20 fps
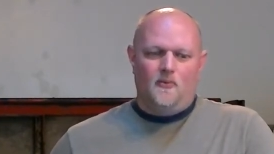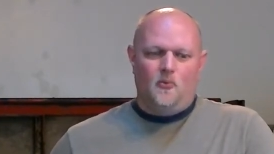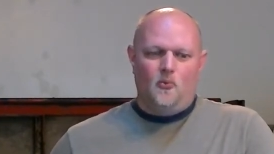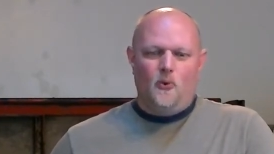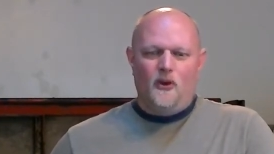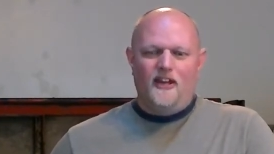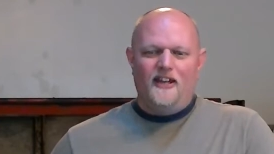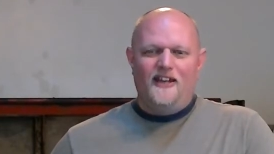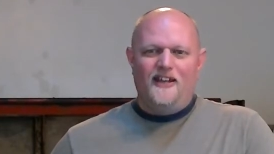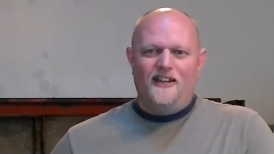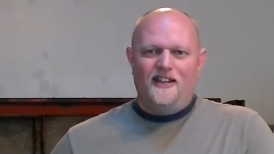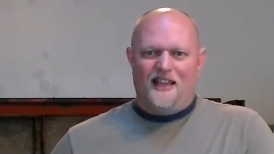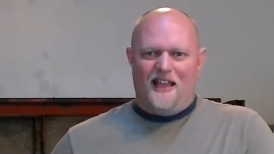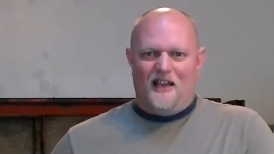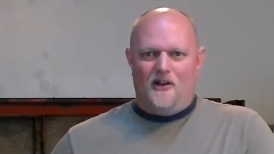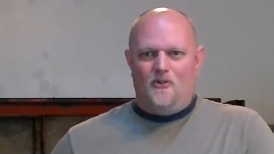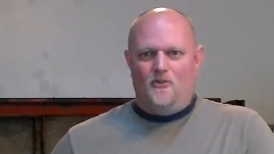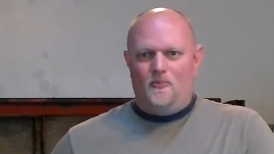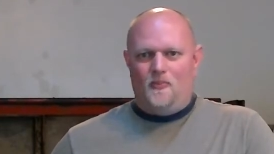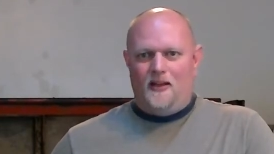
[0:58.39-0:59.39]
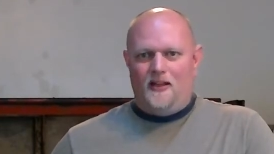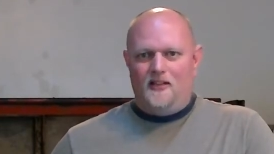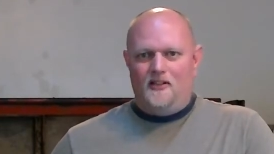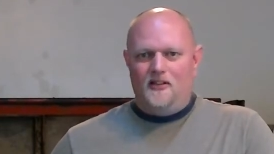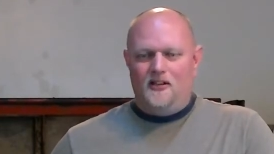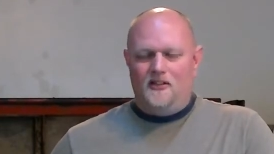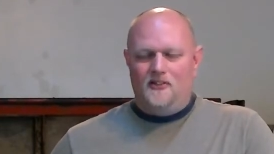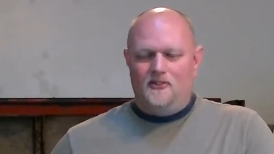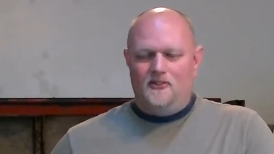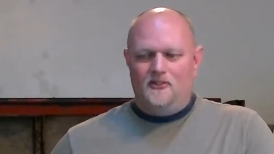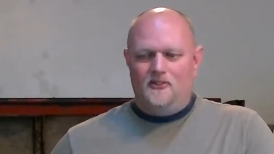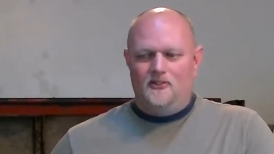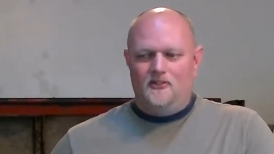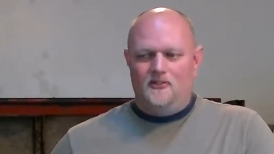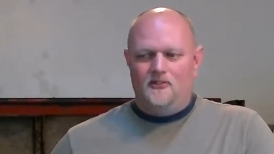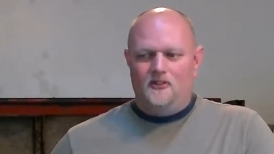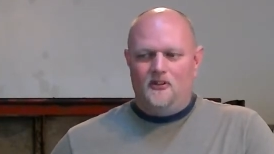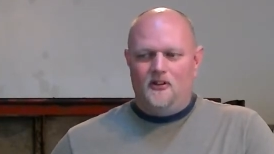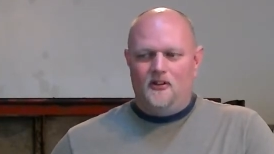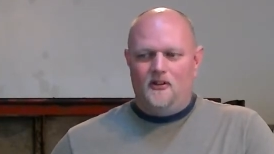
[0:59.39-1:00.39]
weeding out my guns,
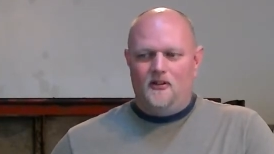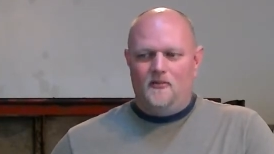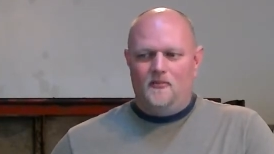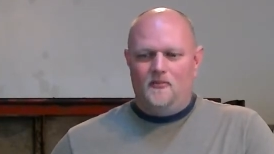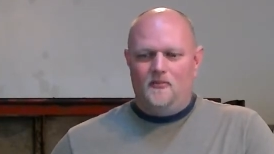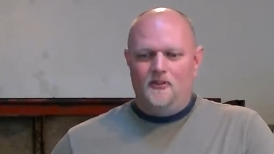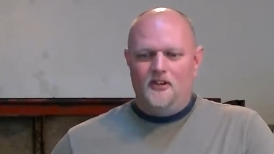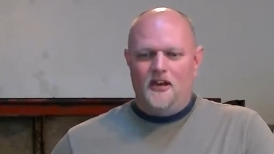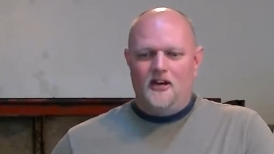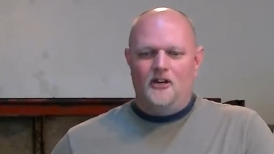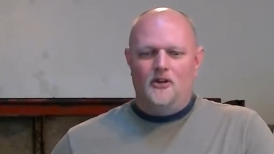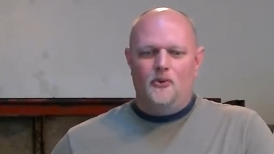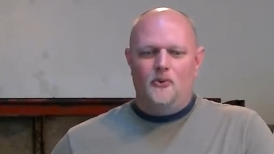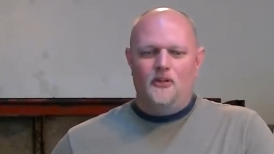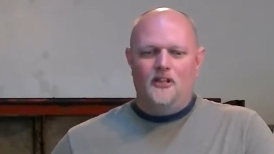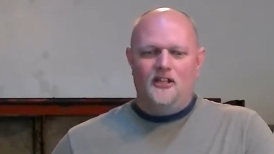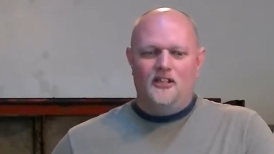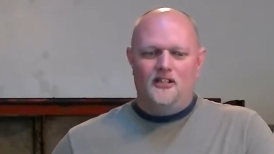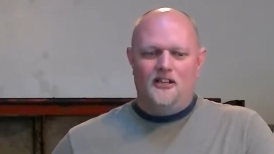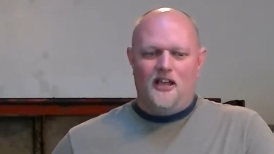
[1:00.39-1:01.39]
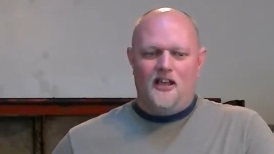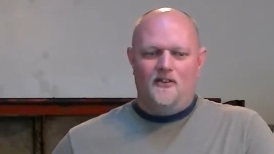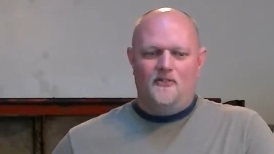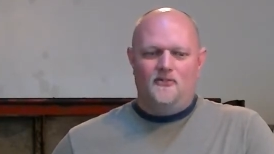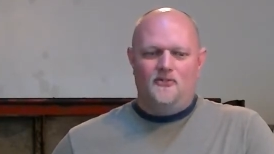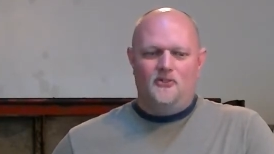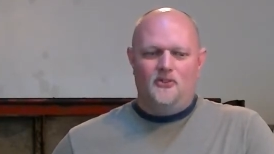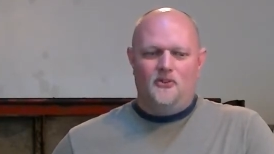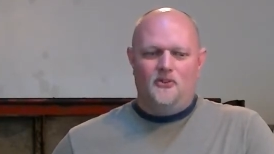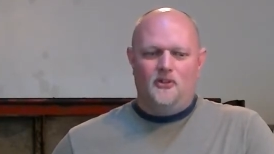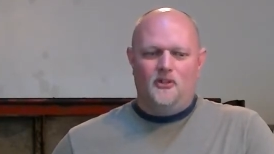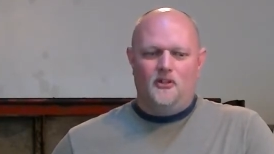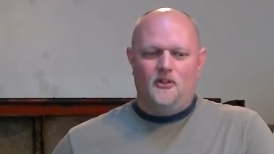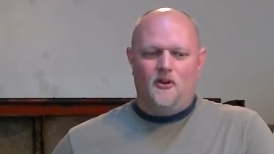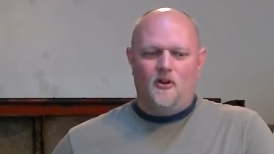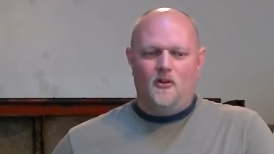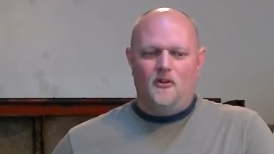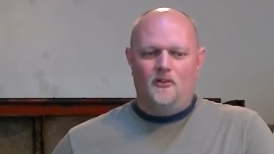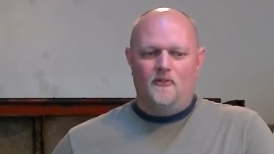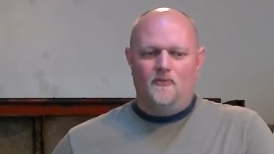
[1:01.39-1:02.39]
narrowing it down so that
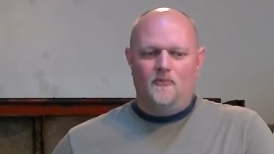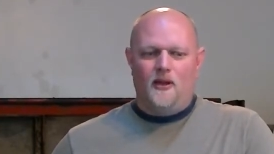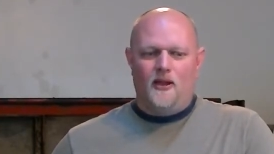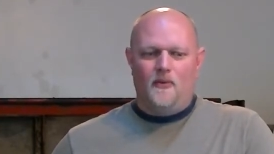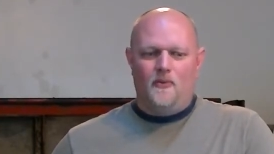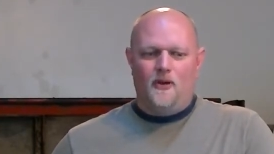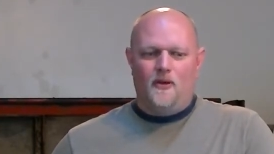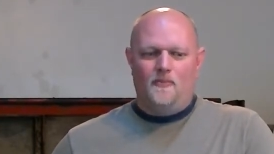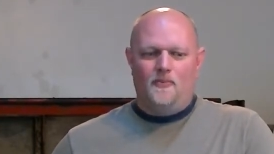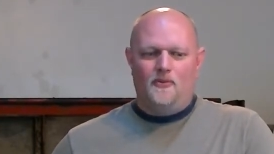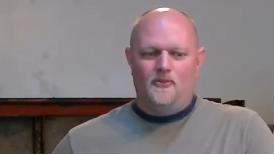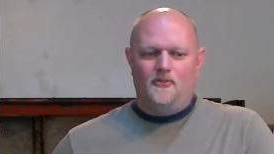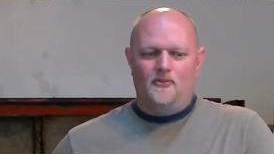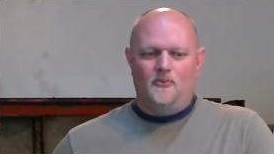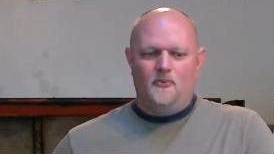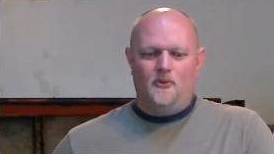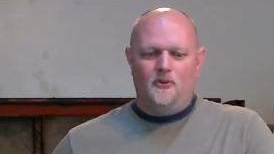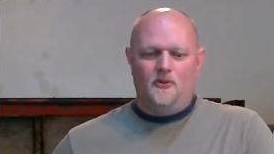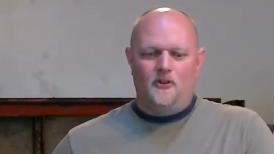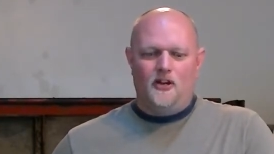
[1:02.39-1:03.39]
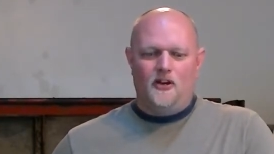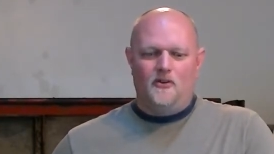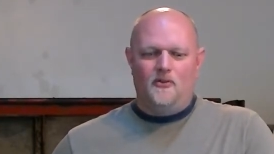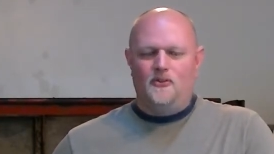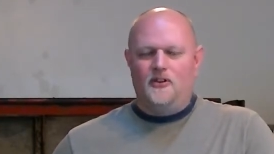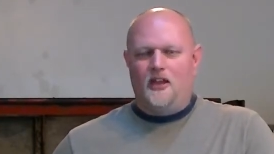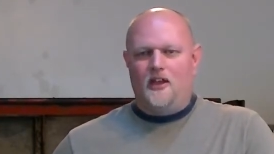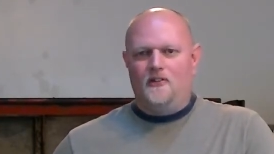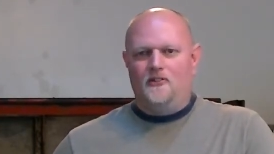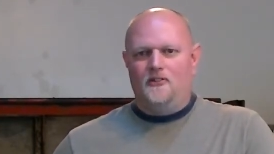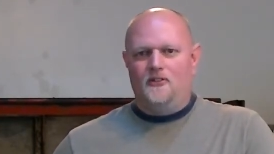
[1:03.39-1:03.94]
all of my weapons were narrowed down